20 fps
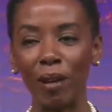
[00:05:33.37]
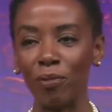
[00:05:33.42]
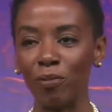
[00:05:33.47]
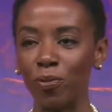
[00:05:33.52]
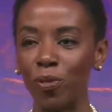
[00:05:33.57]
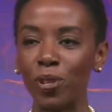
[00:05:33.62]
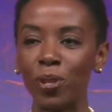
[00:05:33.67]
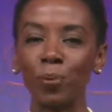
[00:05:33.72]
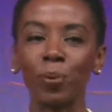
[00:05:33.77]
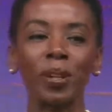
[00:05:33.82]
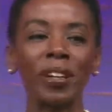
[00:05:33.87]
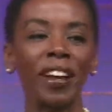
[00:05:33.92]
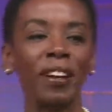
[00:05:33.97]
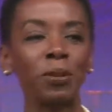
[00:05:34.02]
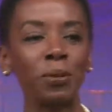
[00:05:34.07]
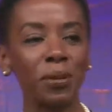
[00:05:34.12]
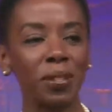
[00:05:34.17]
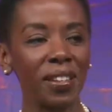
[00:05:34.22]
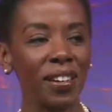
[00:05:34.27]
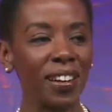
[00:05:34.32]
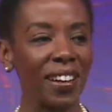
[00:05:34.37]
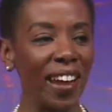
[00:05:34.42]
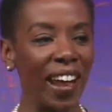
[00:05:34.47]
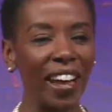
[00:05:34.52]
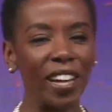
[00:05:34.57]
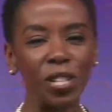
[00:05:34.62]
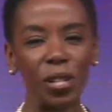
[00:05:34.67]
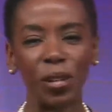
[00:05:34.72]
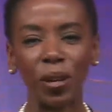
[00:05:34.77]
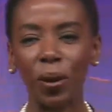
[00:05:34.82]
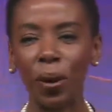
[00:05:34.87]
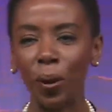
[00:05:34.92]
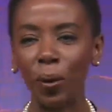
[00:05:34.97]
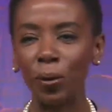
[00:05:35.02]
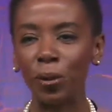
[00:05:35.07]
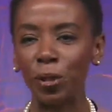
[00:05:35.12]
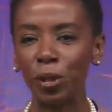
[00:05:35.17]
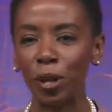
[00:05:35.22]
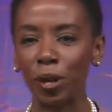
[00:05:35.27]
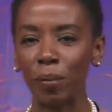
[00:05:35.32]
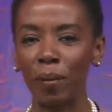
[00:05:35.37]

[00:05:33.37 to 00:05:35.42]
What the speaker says: was really interested in Asian culture.